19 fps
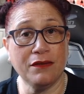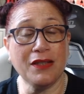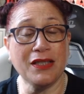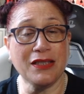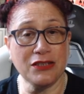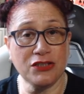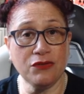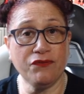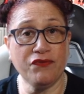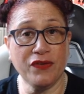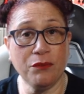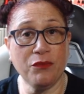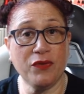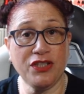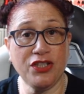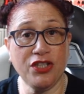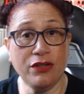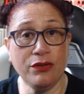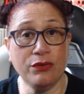That's something
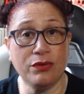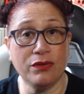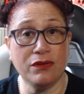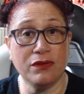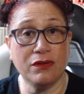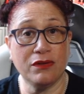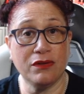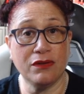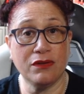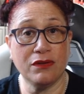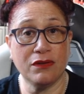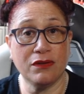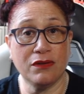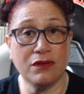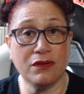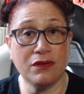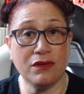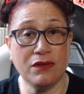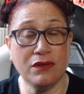we do.
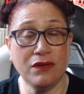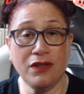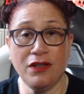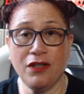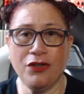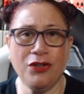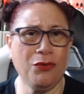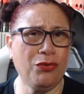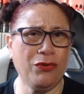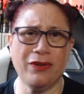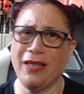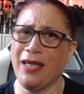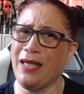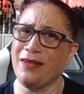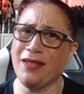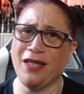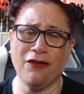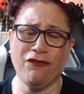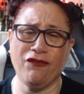You know, you wouldn't
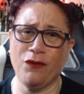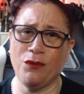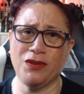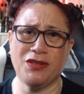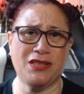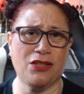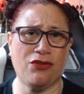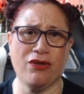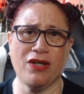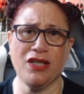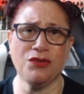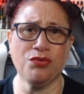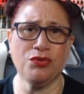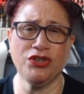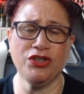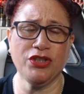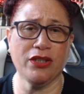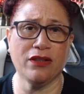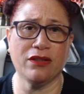get that if it was cigarettes,
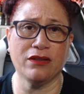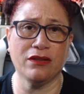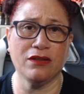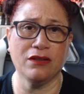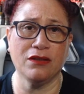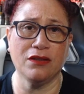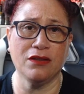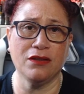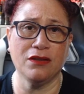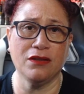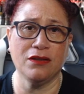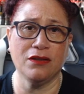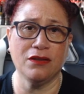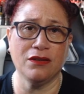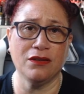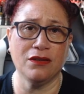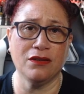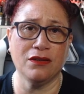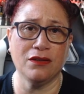would you?
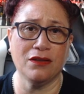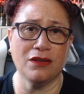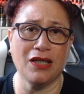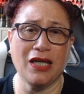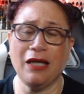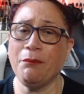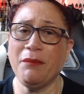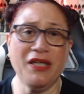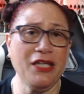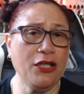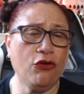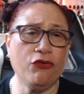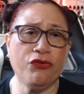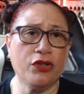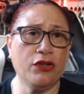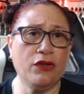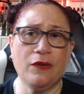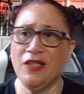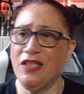How many
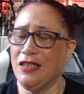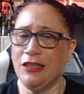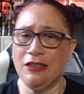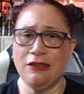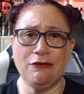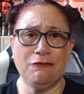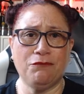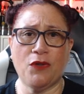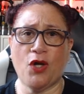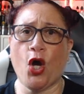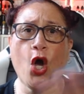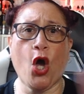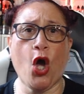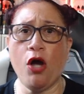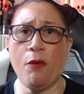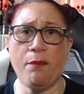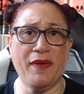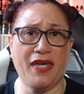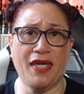other
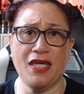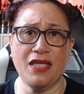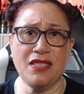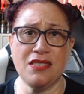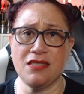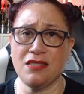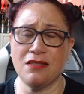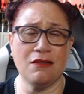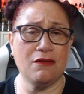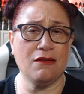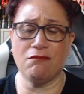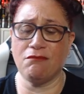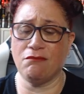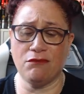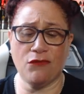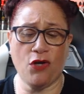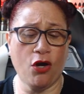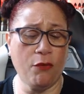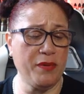hobbies
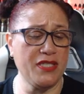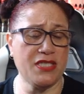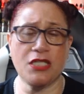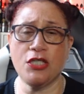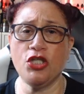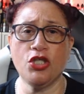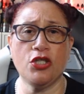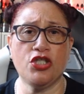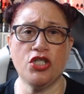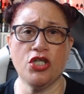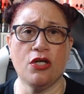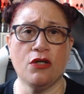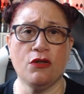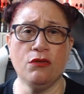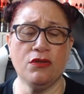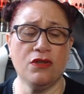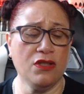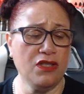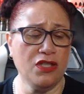can you
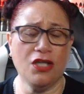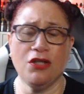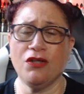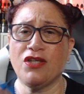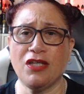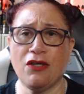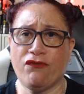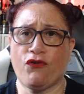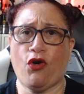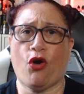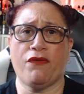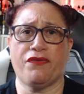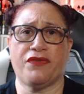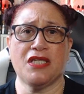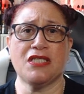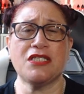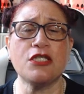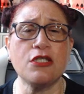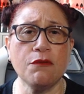do that you've got
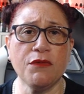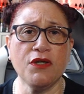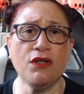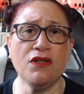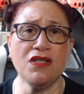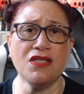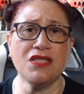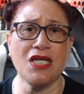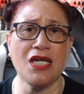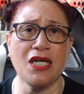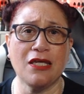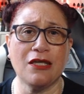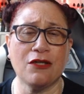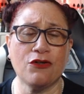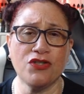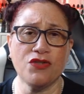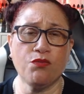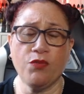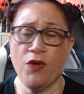this community?
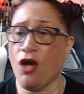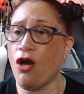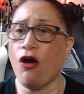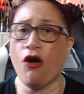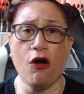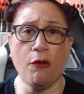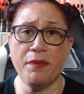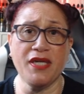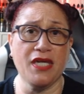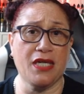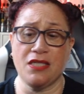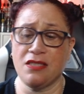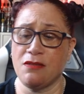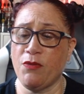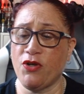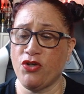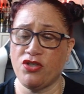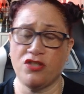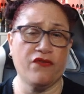Because we are
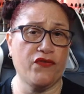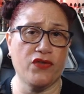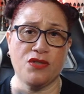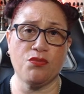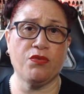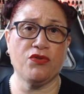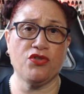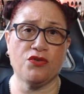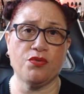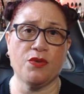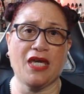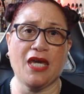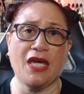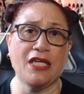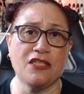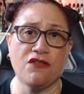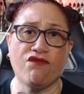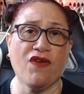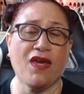hobbyists, most of us, once we
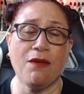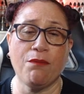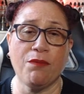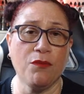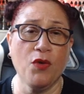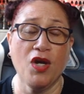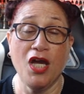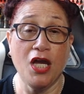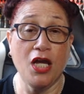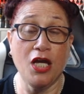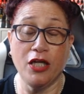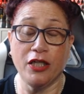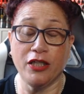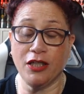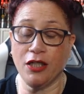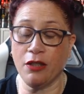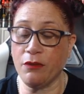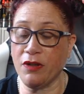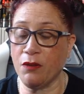get into vaping.
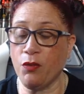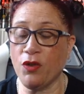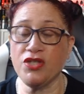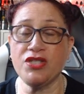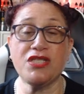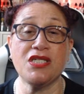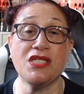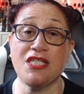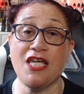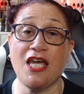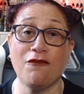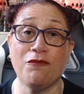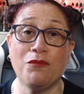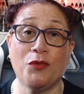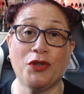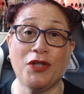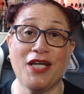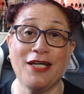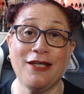You know, it was to save
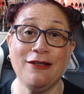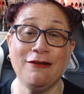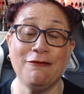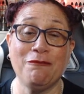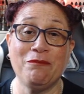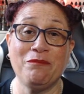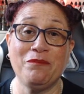money.